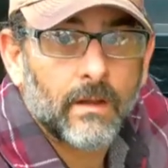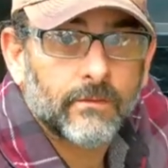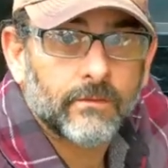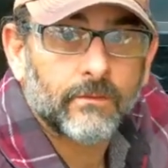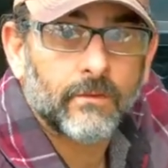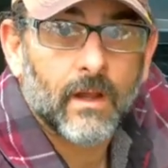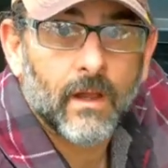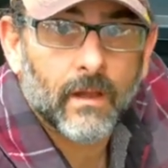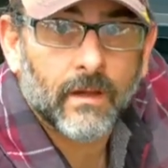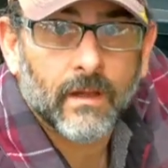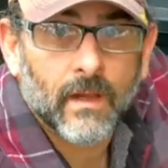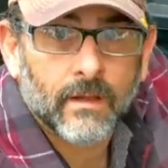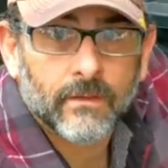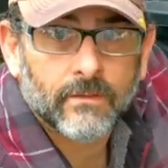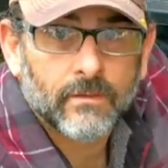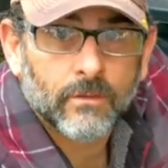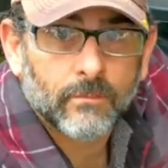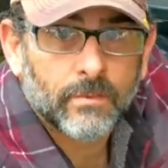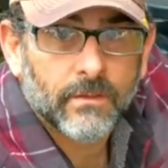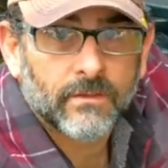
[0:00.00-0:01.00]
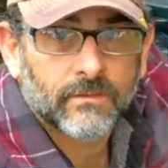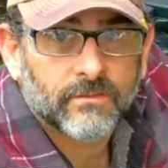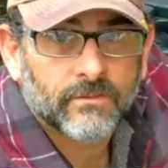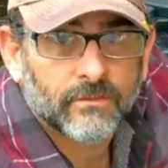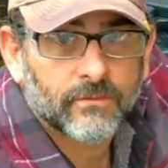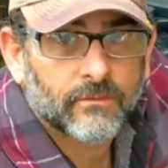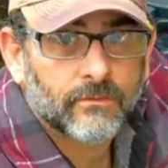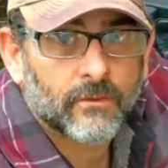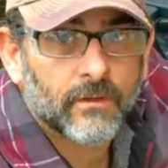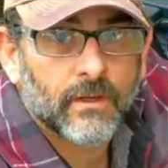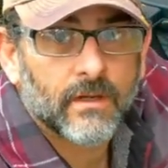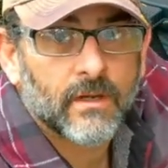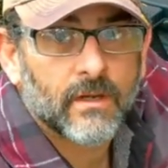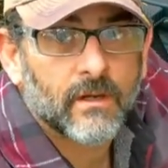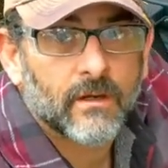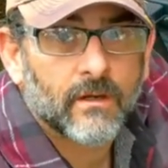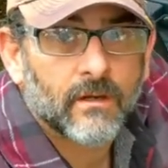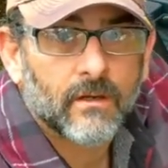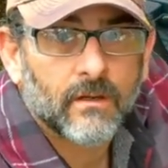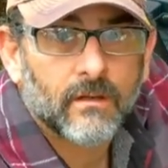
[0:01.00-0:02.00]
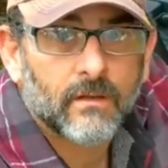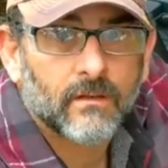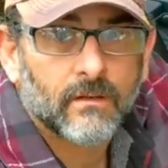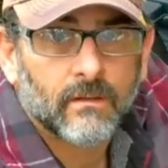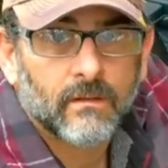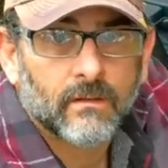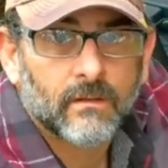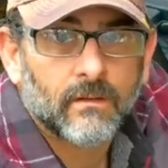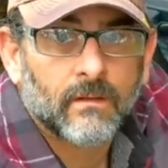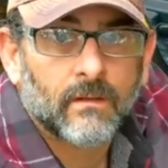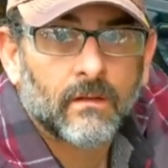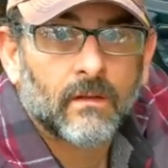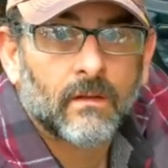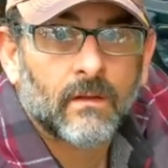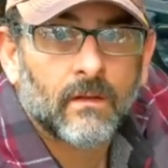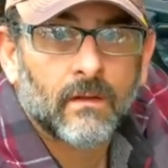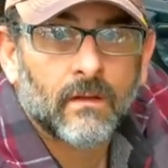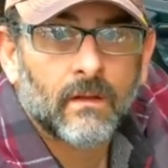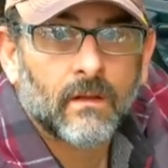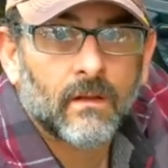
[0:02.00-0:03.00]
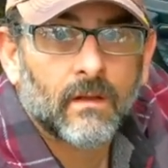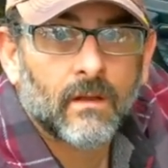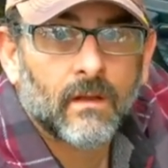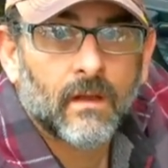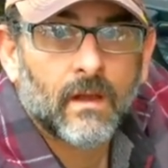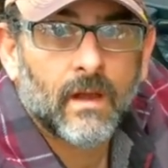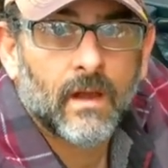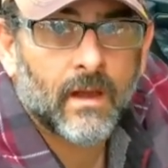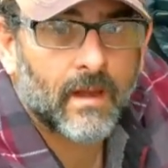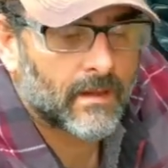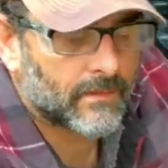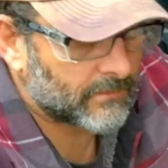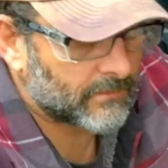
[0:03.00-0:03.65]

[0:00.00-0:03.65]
so now I got 2 pieces of string here, and